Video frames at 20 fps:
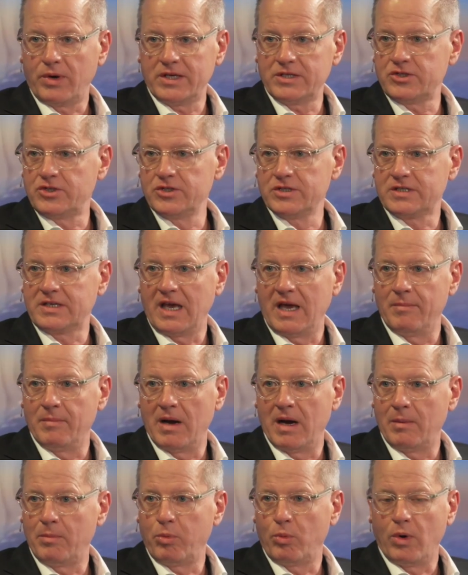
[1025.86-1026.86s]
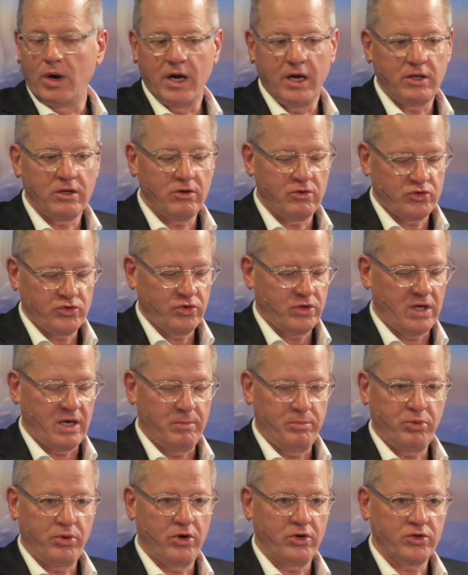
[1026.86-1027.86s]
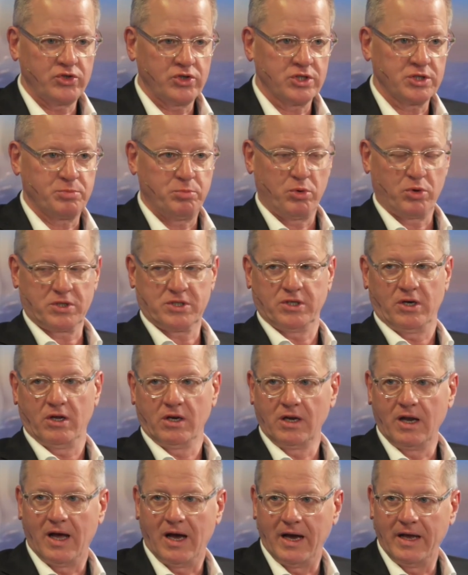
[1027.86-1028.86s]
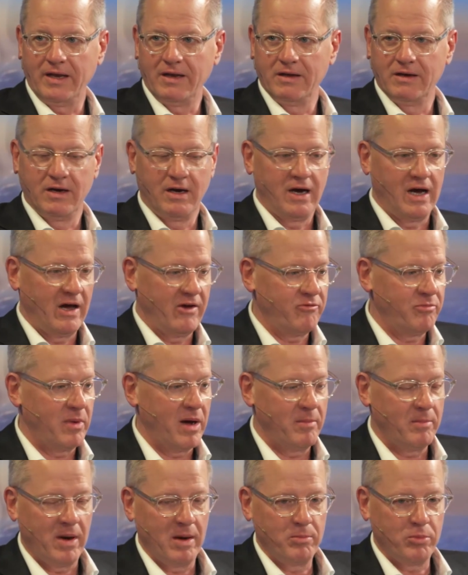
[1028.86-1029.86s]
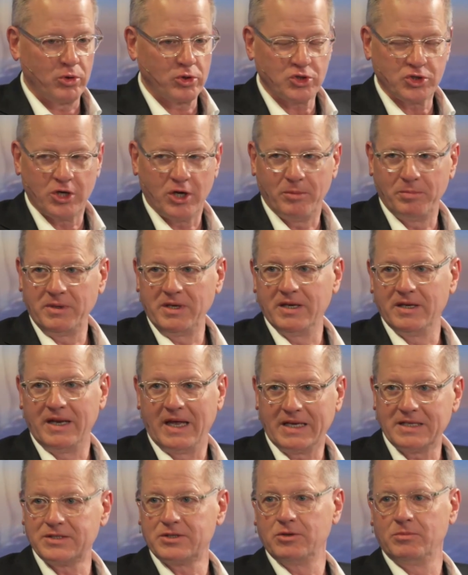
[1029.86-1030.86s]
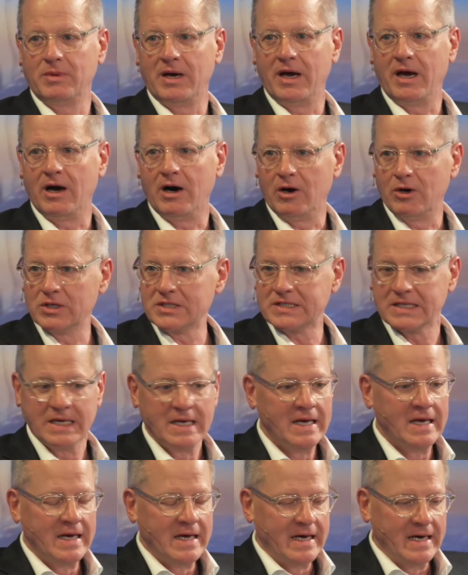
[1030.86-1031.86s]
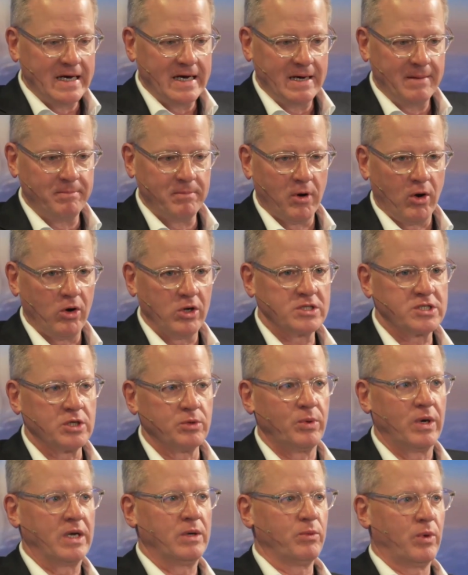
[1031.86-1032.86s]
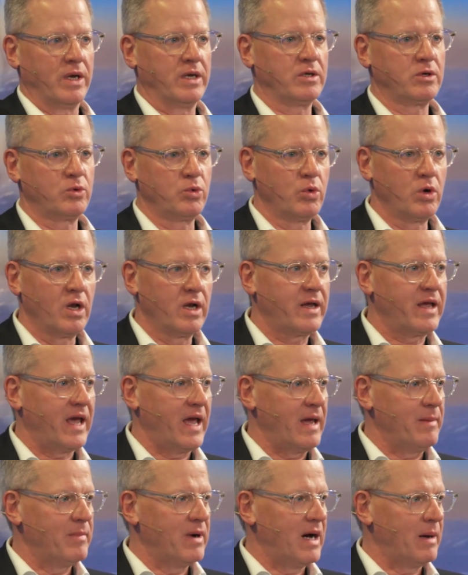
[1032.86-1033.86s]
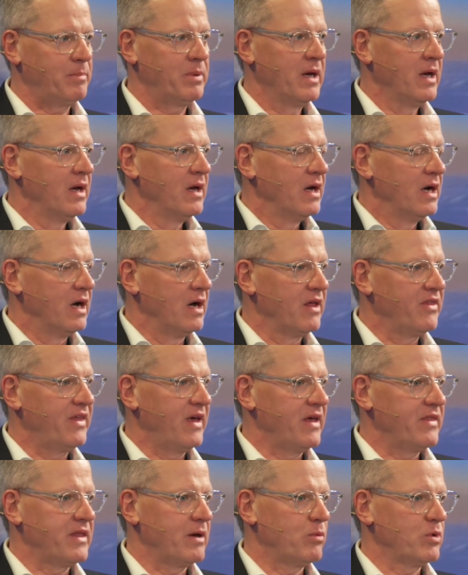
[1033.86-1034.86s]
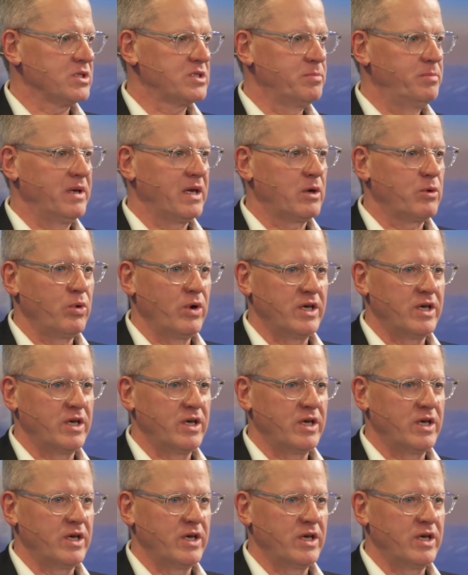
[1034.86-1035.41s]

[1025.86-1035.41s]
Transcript: questions came up, why should I purchase books online? I have my bookshop here next to my house. Also, when Google came up, there was a big